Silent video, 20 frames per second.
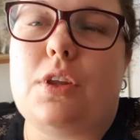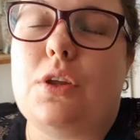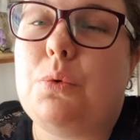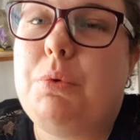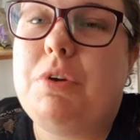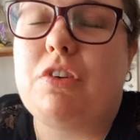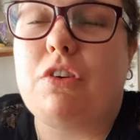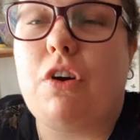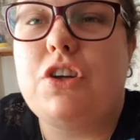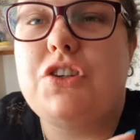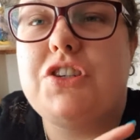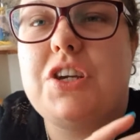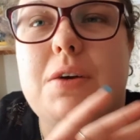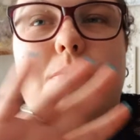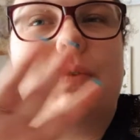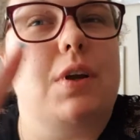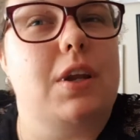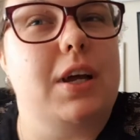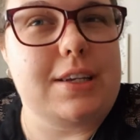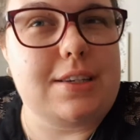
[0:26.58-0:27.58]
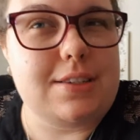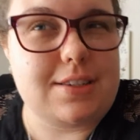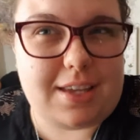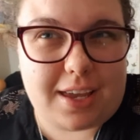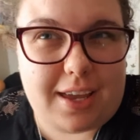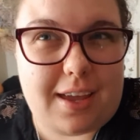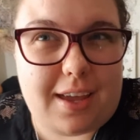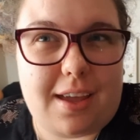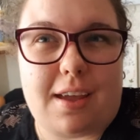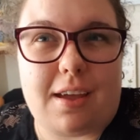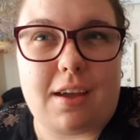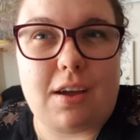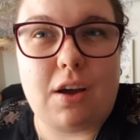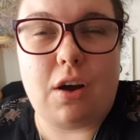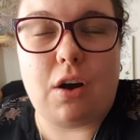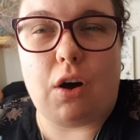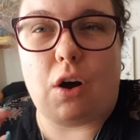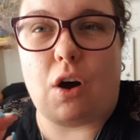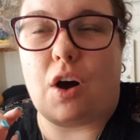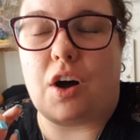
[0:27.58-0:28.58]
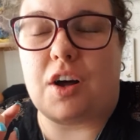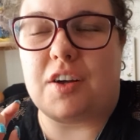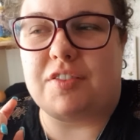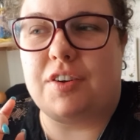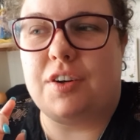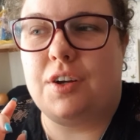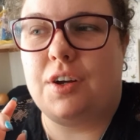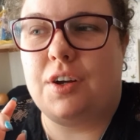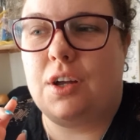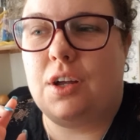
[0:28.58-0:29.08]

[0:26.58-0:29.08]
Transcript: we got a general idea of